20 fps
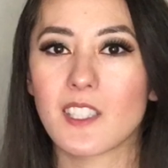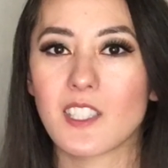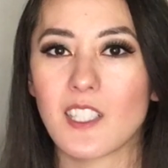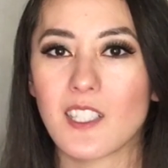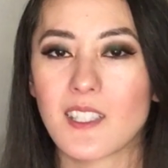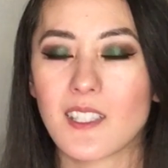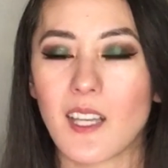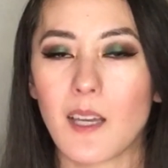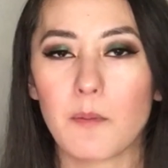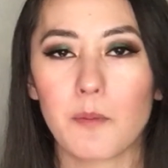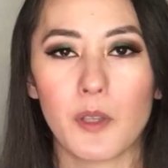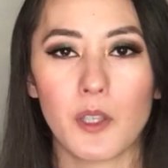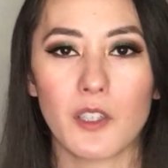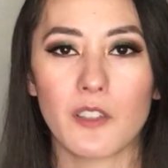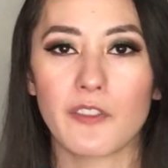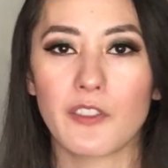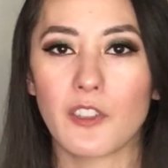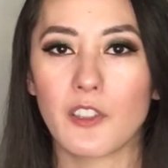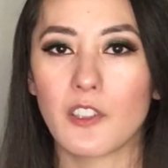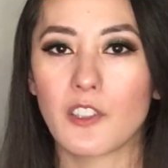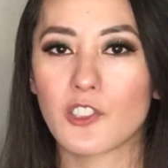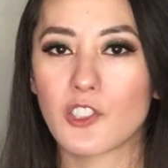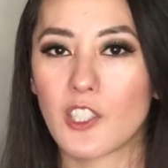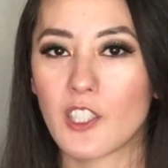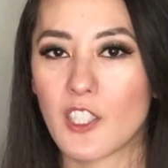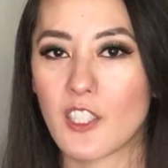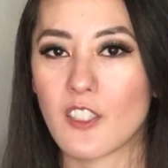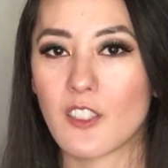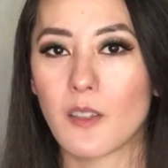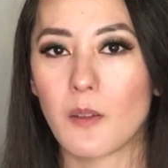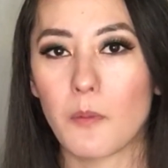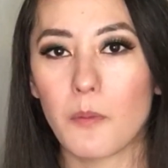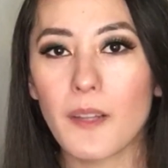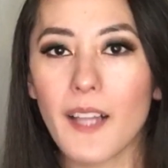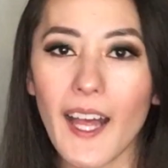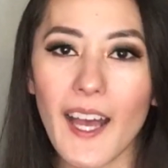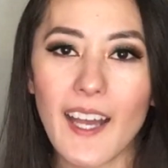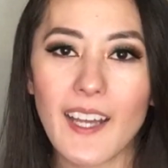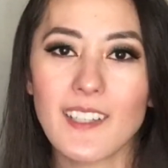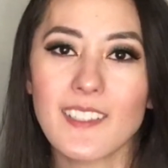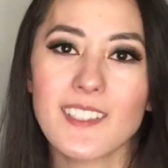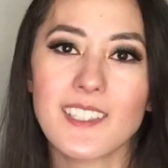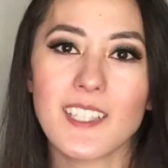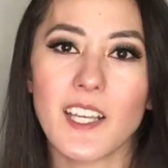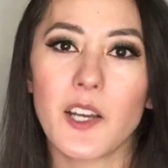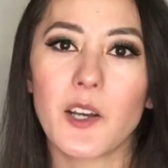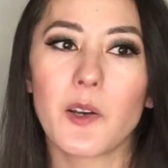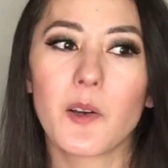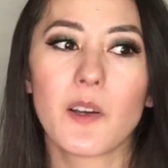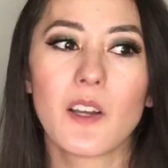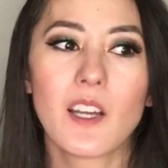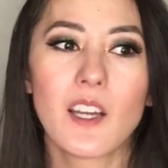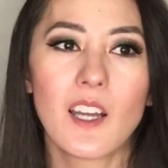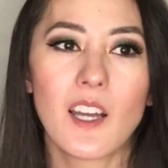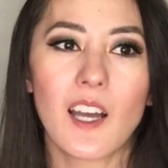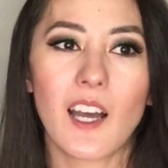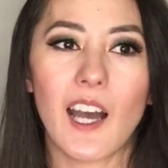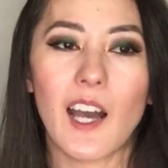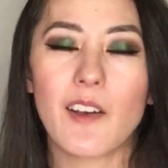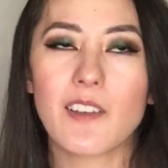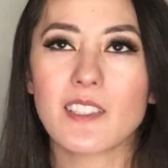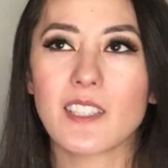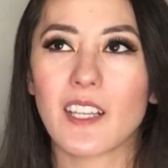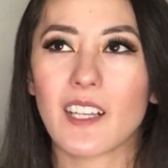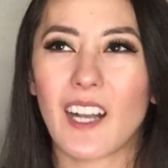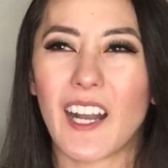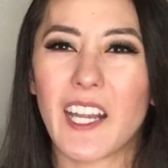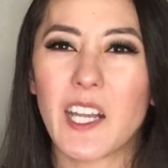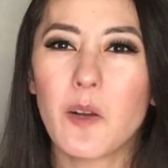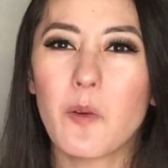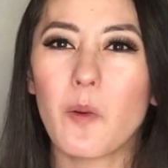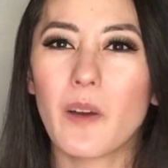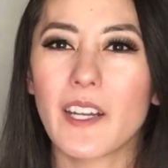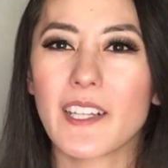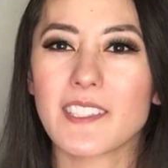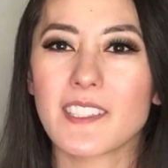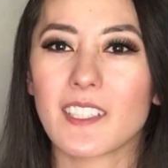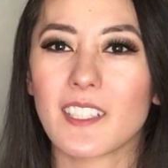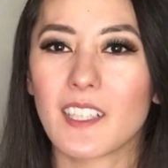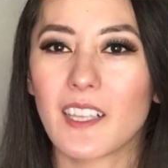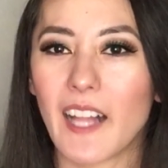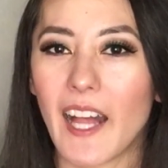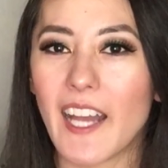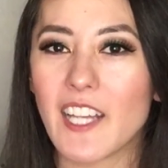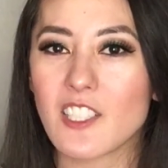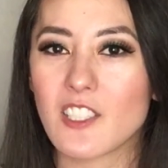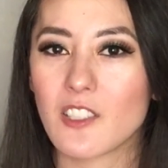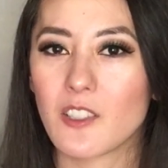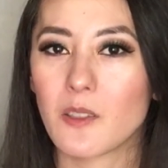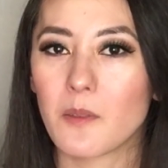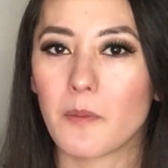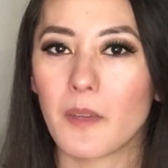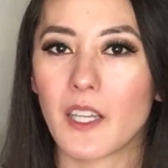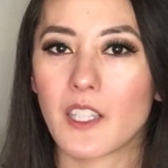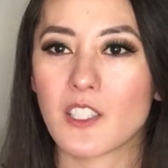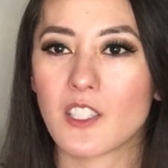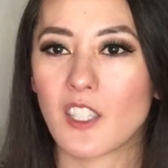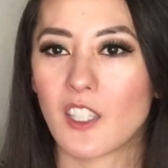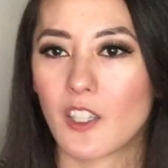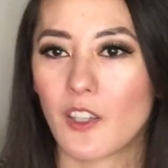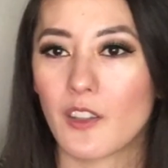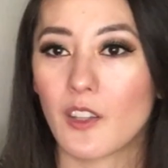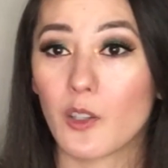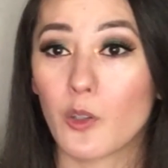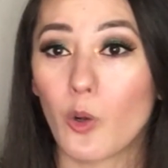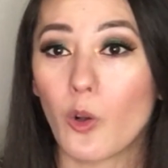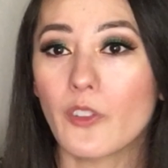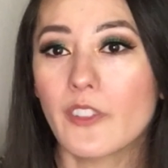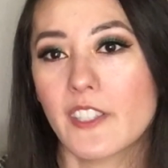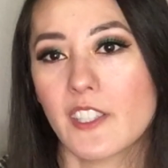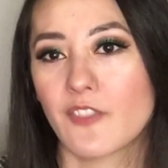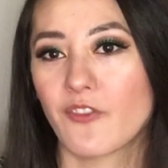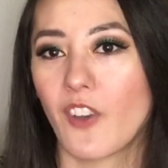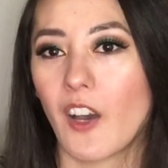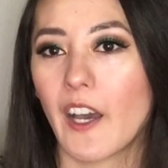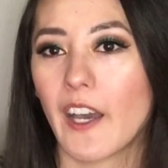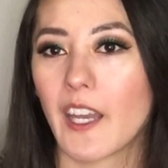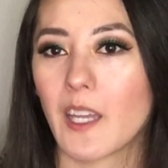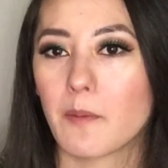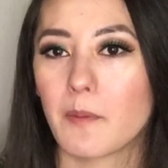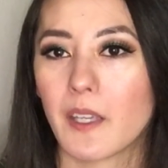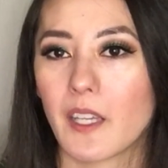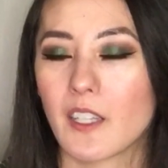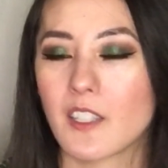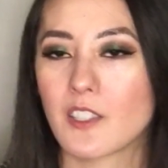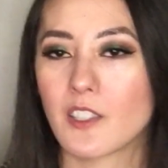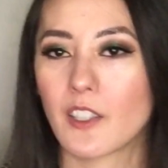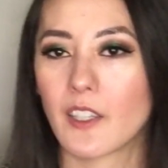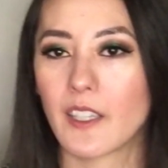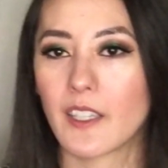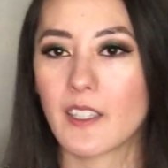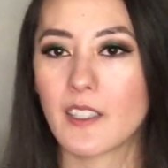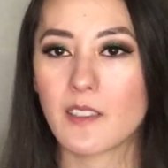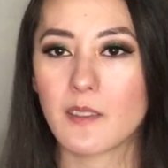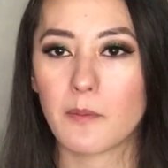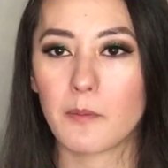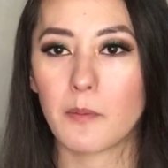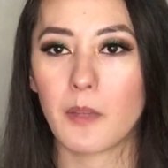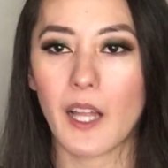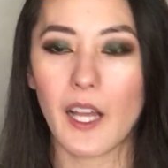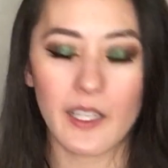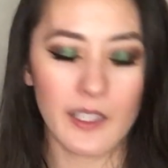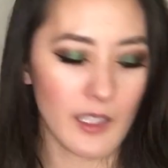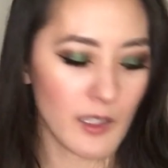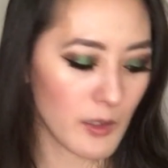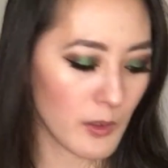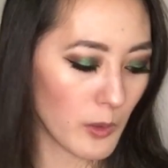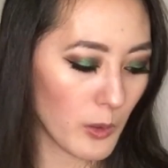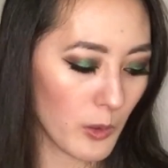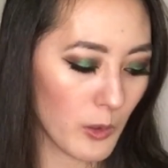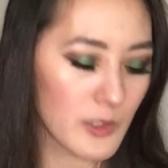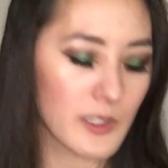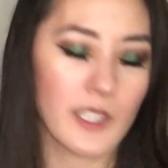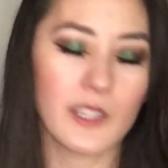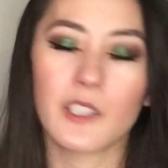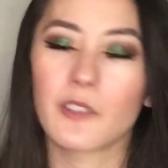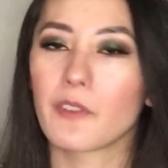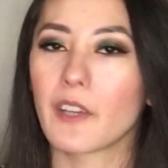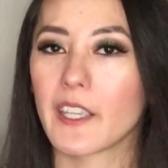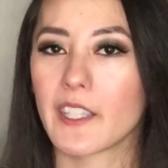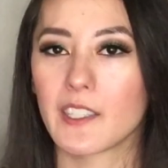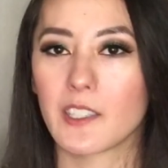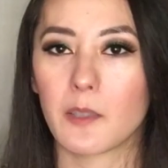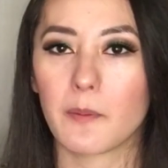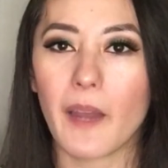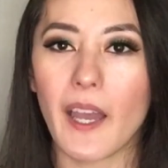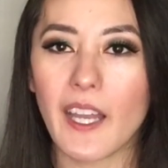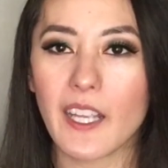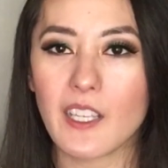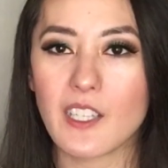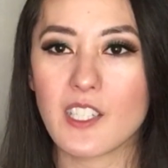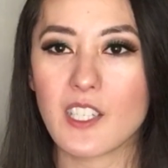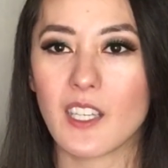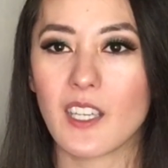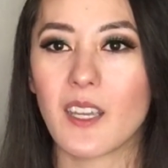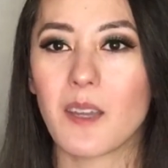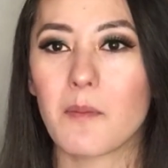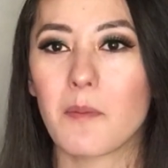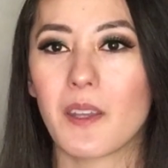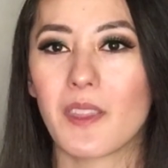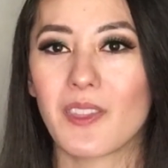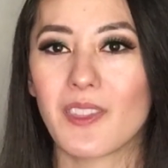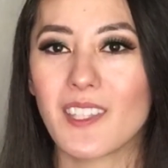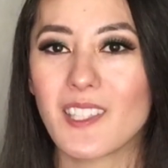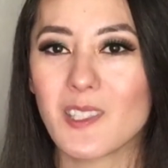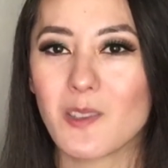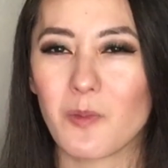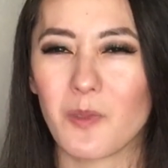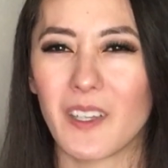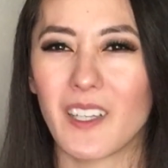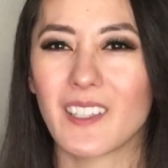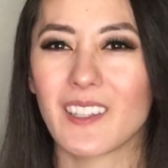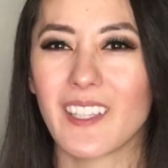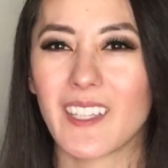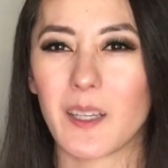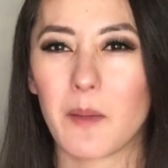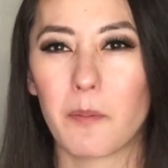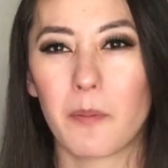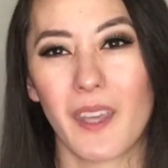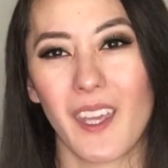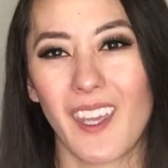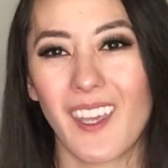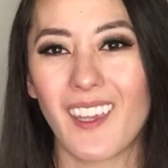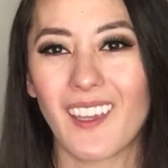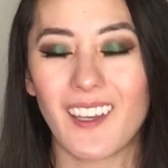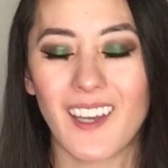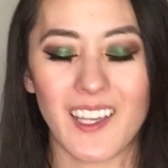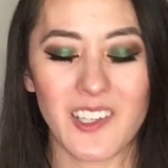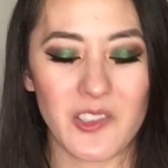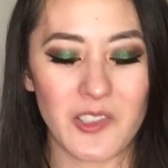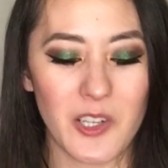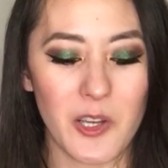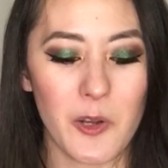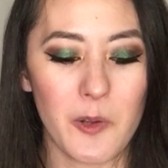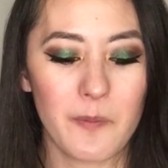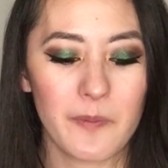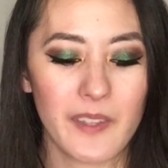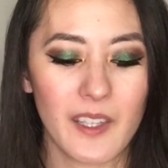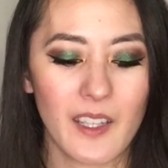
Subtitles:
just that beautiful traditional black. So I was like, I don't want it to clash too much. You know, the gold is fine because there is black and gold in the regular packaging, but this one, like a pink, I don't know.